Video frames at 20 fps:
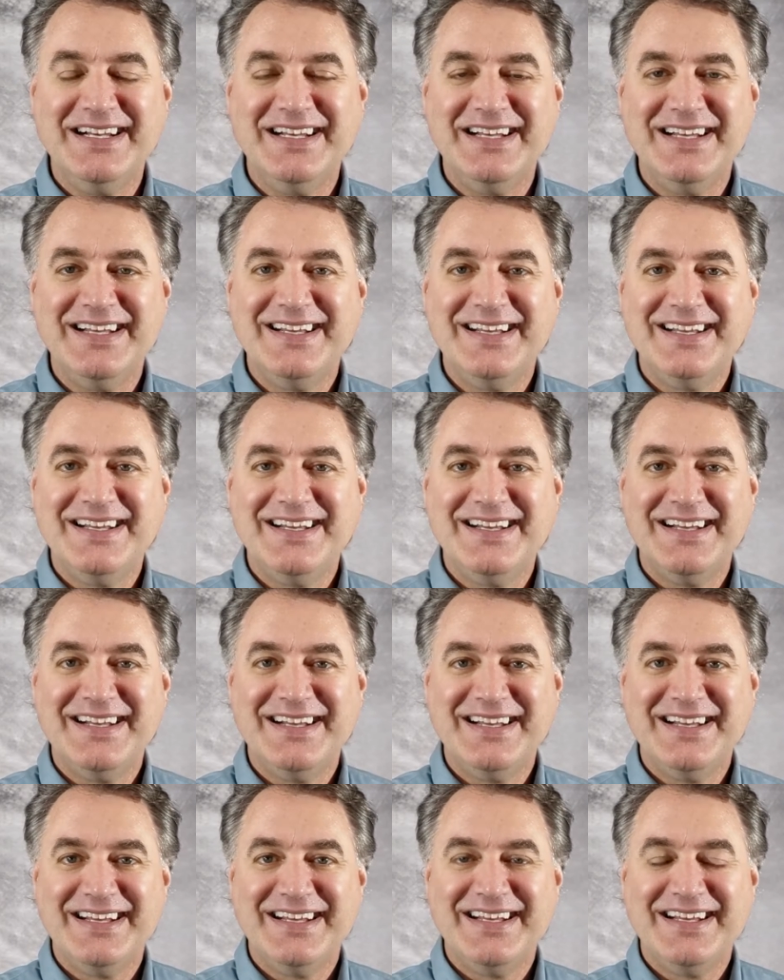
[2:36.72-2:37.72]

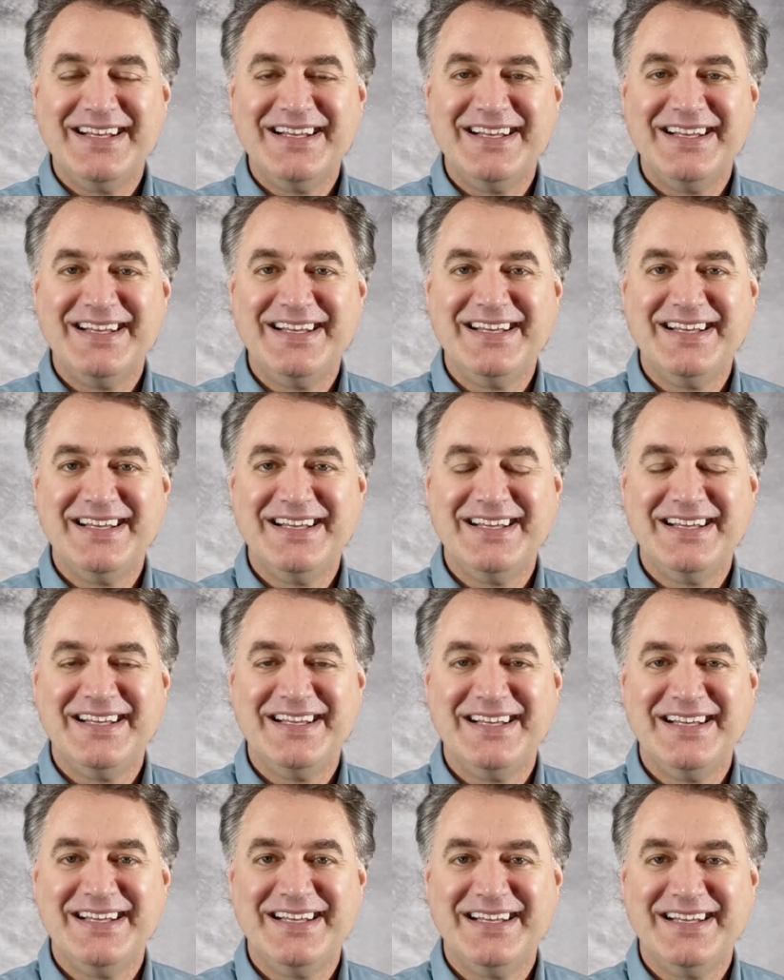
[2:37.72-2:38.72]

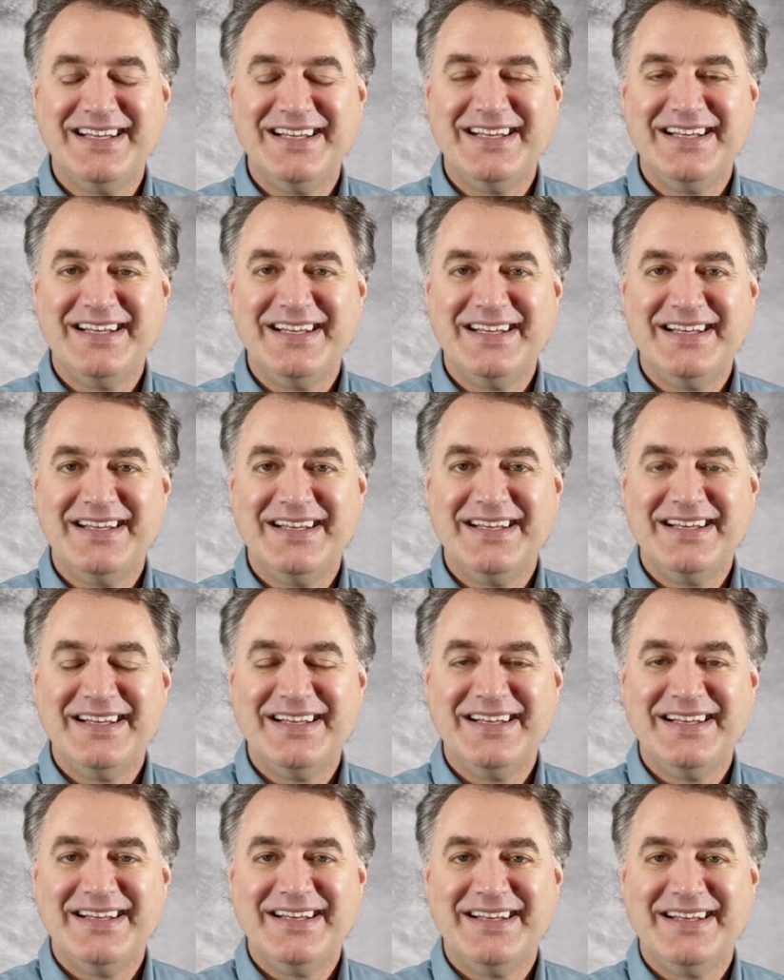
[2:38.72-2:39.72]

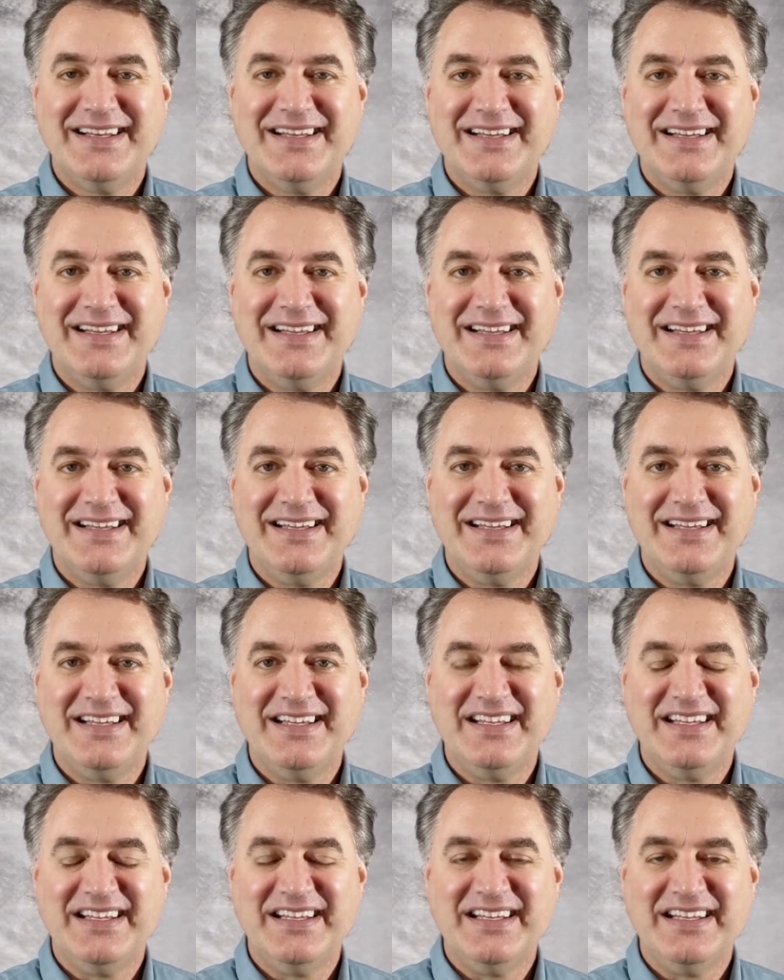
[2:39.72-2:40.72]

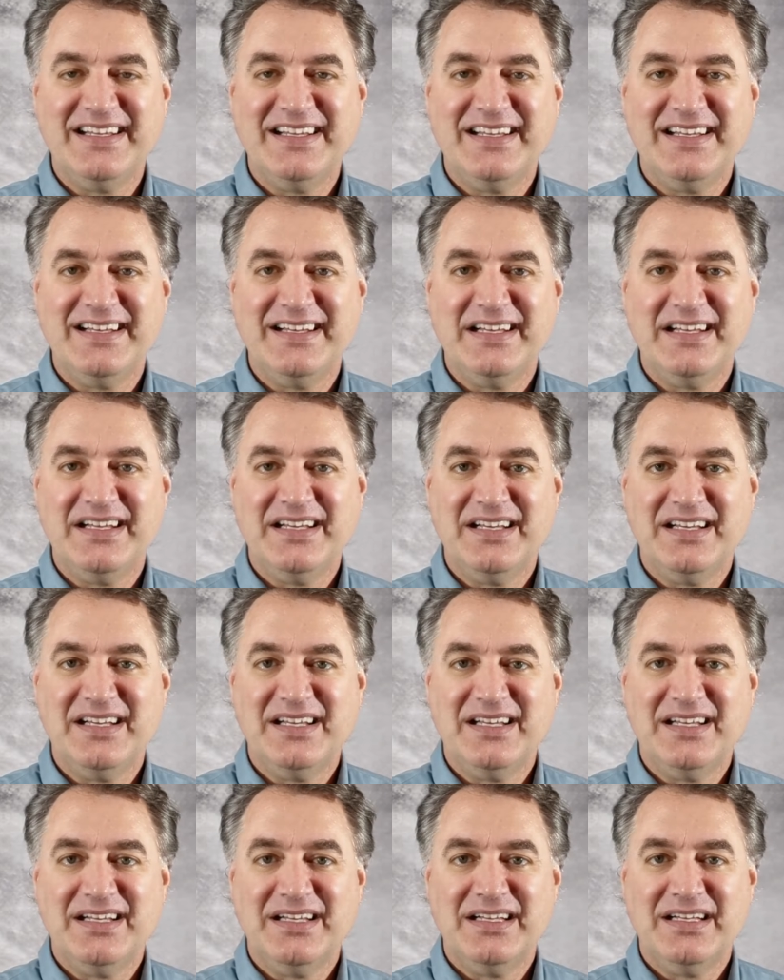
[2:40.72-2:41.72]

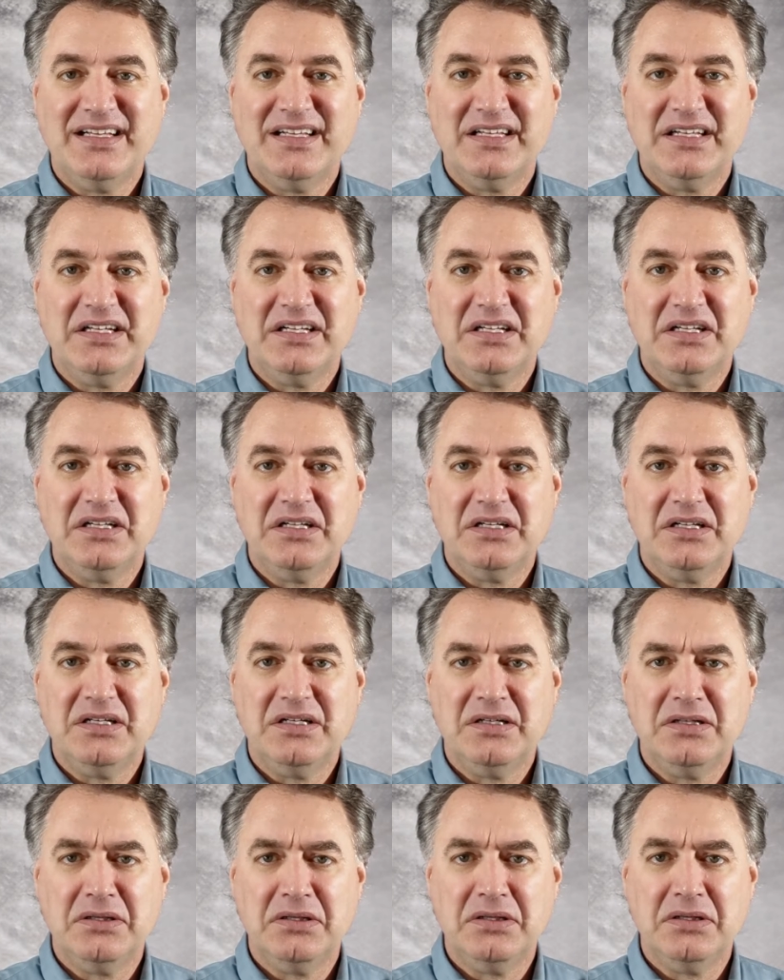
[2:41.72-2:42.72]

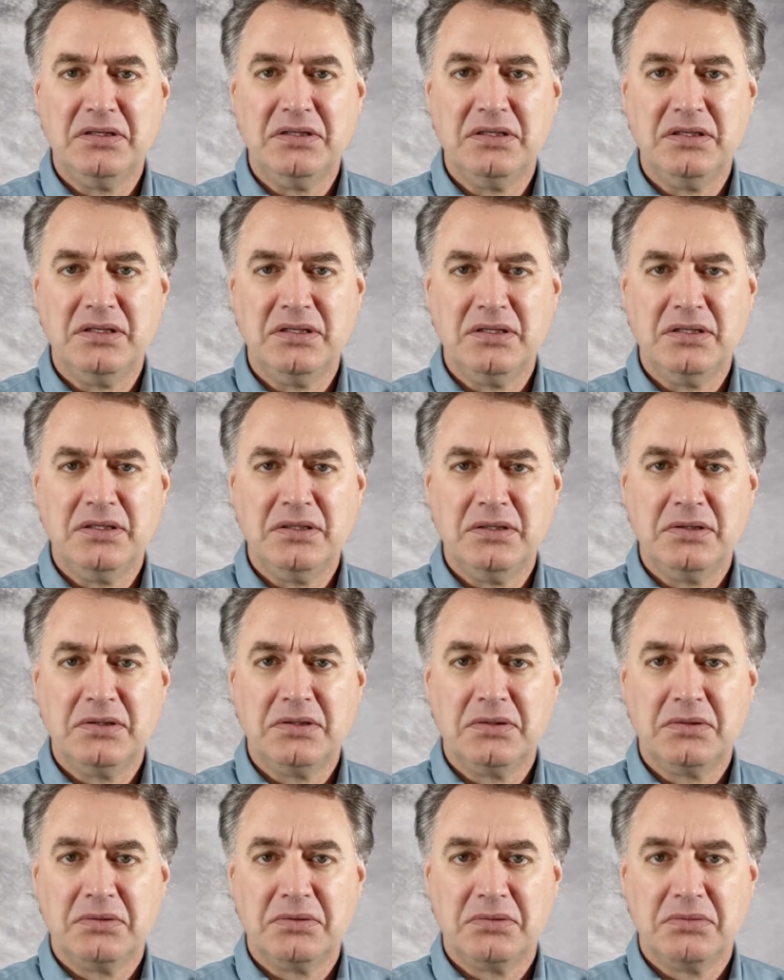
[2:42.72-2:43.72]

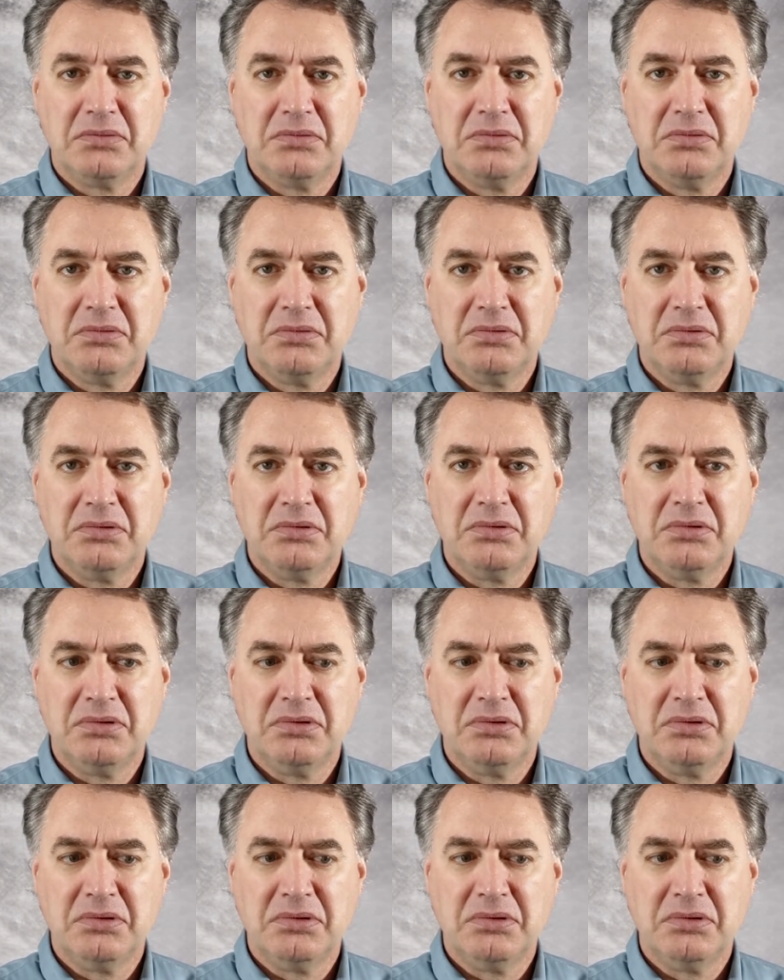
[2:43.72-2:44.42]
Nobody speaks.